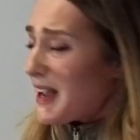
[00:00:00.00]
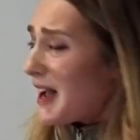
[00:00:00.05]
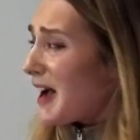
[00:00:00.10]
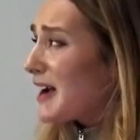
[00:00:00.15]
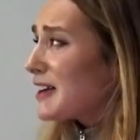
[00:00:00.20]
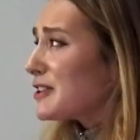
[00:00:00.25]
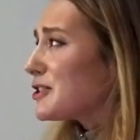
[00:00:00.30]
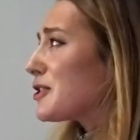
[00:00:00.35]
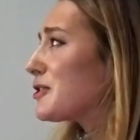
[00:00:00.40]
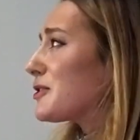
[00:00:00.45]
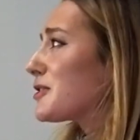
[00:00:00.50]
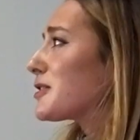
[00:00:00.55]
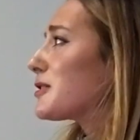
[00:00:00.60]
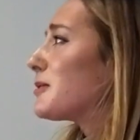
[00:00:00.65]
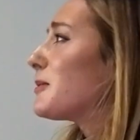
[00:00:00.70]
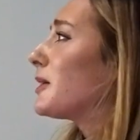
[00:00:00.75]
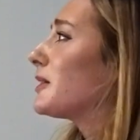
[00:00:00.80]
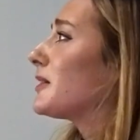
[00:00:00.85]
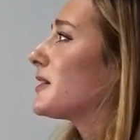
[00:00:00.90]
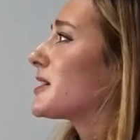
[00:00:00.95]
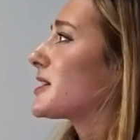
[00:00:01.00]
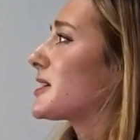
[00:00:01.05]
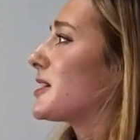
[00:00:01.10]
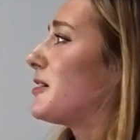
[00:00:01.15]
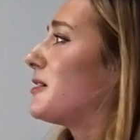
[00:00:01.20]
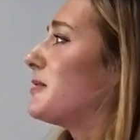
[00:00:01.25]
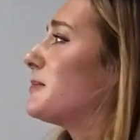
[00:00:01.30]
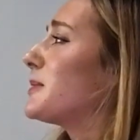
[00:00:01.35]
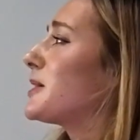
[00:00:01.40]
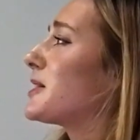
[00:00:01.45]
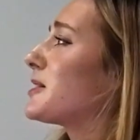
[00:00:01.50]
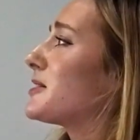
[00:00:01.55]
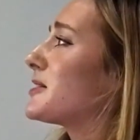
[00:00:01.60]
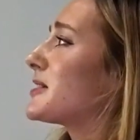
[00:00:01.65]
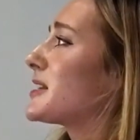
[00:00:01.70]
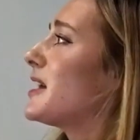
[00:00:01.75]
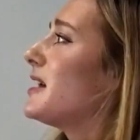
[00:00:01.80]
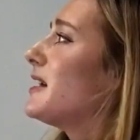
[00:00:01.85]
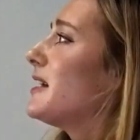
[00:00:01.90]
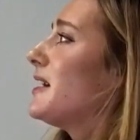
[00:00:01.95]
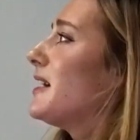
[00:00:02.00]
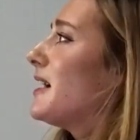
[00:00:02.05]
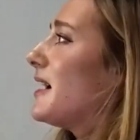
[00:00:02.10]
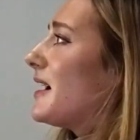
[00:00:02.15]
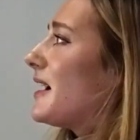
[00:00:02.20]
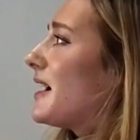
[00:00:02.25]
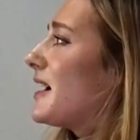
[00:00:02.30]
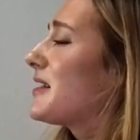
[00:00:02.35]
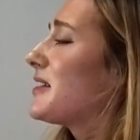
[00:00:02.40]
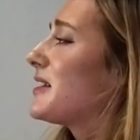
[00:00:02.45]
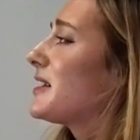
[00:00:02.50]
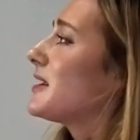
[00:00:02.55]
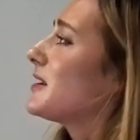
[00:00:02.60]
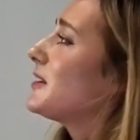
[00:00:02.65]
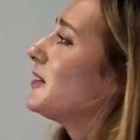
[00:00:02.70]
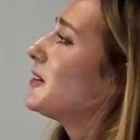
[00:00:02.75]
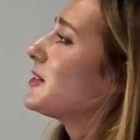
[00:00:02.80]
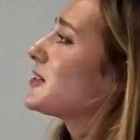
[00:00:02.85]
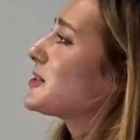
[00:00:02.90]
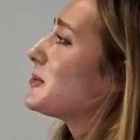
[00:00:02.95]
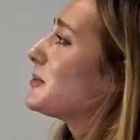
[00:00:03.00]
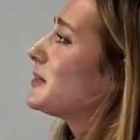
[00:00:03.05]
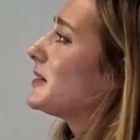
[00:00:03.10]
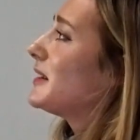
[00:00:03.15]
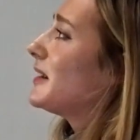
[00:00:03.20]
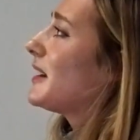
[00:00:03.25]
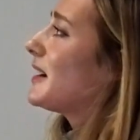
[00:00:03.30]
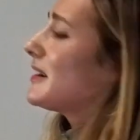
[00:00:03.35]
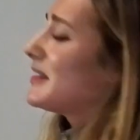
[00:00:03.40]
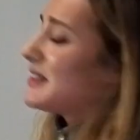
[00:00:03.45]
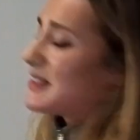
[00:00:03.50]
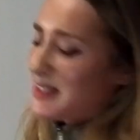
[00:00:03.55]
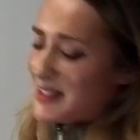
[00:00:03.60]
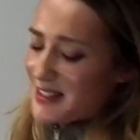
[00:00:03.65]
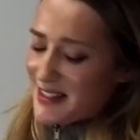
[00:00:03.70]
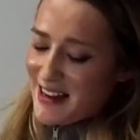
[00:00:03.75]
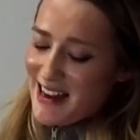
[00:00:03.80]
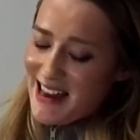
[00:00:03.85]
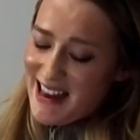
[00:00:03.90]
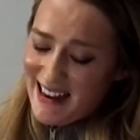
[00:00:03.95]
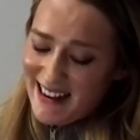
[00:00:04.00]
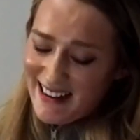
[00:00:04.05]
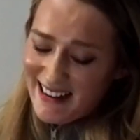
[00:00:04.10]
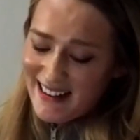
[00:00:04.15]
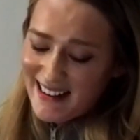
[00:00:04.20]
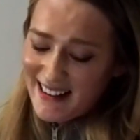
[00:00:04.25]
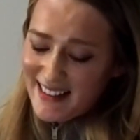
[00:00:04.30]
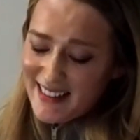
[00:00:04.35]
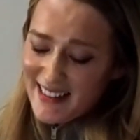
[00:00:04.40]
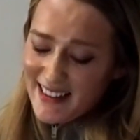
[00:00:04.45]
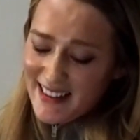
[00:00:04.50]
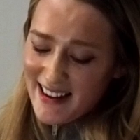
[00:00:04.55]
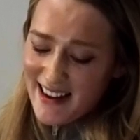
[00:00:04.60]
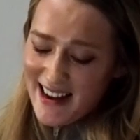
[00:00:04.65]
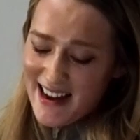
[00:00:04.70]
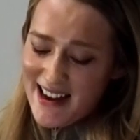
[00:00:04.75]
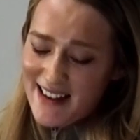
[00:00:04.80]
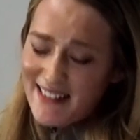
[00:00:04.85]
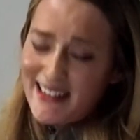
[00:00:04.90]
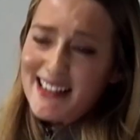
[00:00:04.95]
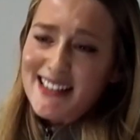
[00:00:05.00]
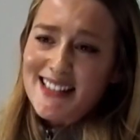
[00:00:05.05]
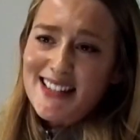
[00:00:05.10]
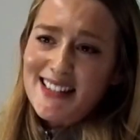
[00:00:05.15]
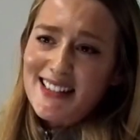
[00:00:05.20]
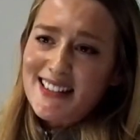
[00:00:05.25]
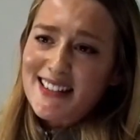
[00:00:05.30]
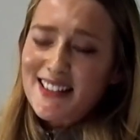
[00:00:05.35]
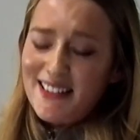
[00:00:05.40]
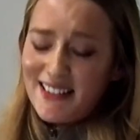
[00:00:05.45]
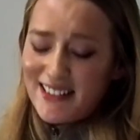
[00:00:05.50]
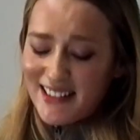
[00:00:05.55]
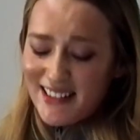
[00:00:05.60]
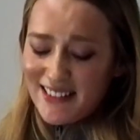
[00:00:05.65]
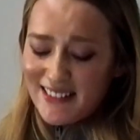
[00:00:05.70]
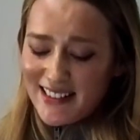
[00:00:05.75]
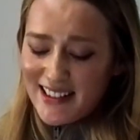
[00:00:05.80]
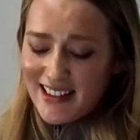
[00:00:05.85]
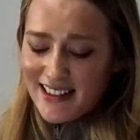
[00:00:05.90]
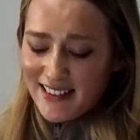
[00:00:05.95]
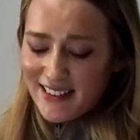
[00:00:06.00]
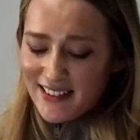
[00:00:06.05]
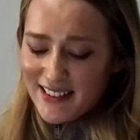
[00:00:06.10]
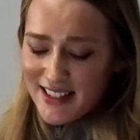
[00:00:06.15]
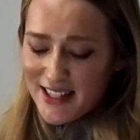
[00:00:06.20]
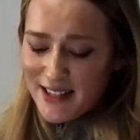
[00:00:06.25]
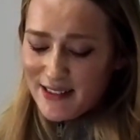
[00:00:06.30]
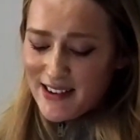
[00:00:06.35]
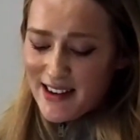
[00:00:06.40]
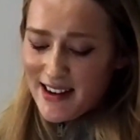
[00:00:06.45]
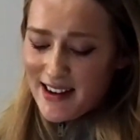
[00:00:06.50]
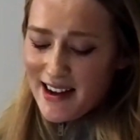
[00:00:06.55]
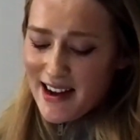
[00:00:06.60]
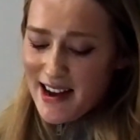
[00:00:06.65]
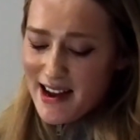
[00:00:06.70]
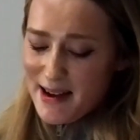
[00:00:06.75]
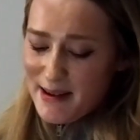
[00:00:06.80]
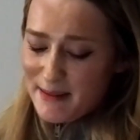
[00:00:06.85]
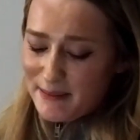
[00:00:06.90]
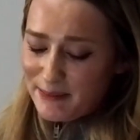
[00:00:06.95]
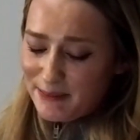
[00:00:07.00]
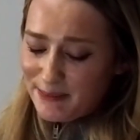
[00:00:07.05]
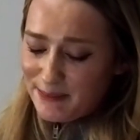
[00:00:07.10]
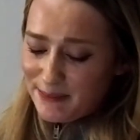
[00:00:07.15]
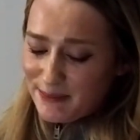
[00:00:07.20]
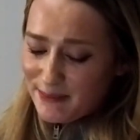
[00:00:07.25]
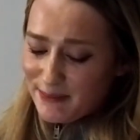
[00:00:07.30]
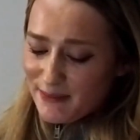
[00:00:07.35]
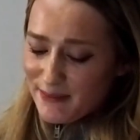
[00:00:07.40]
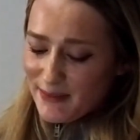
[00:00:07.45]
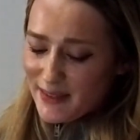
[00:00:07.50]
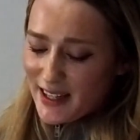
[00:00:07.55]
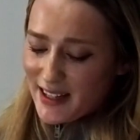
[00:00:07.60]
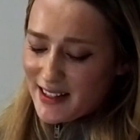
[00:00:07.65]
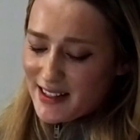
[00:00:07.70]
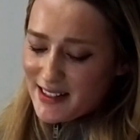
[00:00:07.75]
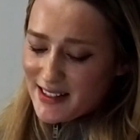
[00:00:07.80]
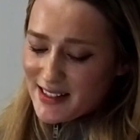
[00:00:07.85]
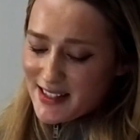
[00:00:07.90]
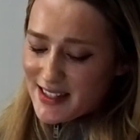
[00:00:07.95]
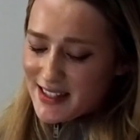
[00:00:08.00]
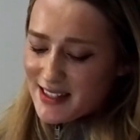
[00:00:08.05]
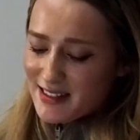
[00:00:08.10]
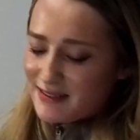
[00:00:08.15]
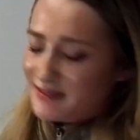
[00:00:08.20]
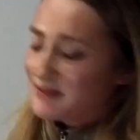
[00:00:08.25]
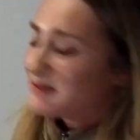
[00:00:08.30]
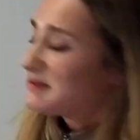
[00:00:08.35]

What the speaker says: I chose to model this gun because I think it looks really nice. It's got a unique look to it, and it's